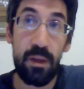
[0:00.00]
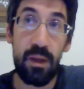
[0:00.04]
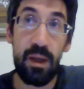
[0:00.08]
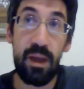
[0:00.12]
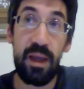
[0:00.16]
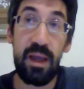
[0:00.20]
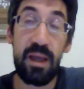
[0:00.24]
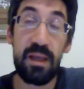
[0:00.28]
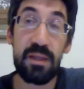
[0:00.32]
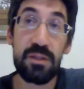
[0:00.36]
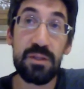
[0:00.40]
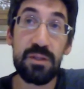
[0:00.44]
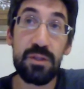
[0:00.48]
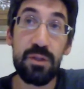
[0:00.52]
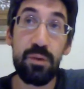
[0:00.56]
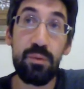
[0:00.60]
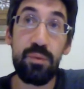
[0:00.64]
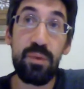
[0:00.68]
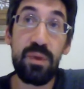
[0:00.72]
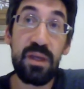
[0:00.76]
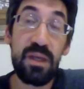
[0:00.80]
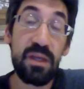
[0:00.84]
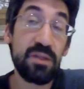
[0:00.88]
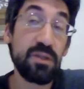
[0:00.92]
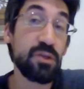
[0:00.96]
And so we
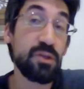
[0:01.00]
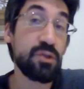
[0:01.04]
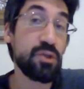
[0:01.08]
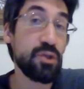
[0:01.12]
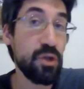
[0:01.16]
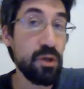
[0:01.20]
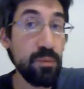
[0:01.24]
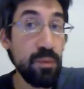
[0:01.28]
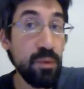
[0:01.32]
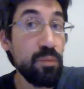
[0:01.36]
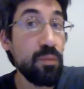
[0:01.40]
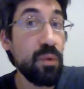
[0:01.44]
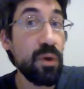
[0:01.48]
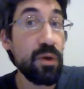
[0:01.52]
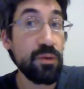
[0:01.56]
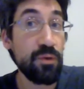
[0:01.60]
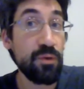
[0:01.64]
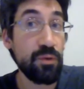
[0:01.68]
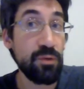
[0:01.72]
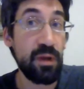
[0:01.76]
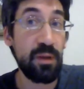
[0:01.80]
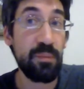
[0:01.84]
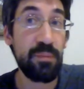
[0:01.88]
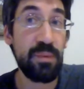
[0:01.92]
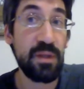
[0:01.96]
can determine whether or
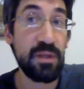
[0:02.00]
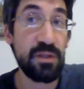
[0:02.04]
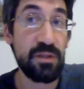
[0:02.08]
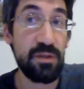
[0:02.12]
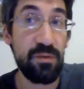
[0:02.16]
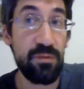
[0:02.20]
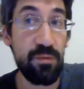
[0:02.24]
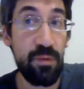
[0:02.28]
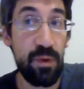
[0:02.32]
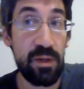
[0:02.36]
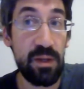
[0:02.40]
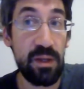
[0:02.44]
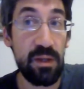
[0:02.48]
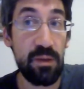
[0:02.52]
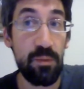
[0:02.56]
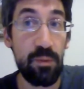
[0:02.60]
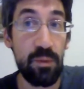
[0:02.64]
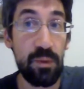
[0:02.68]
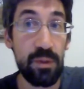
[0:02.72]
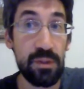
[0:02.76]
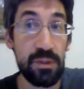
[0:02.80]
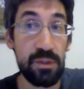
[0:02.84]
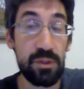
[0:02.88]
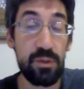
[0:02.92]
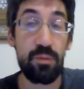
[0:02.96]
not a piece of writing
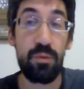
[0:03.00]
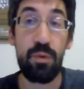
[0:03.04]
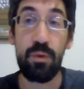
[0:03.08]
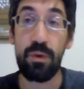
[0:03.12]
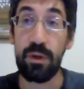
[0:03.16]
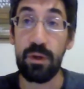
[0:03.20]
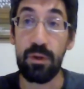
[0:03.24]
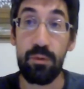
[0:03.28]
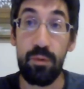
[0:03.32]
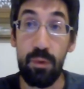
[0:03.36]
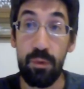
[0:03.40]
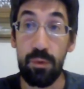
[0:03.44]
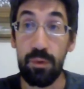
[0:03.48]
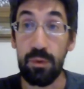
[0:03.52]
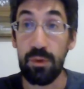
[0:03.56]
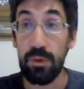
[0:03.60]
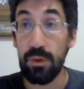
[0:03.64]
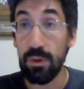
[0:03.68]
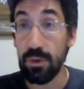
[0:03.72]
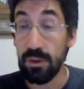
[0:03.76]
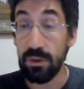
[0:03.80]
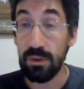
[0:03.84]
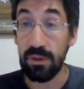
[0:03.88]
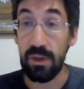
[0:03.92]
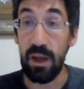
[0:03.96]
was quote unquote
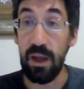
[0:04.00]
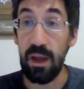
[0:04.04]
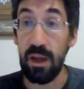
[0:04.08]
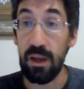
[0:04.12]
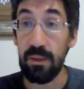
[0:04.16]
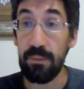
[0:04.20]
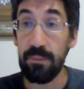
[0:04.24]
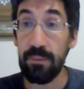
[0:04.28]
good or not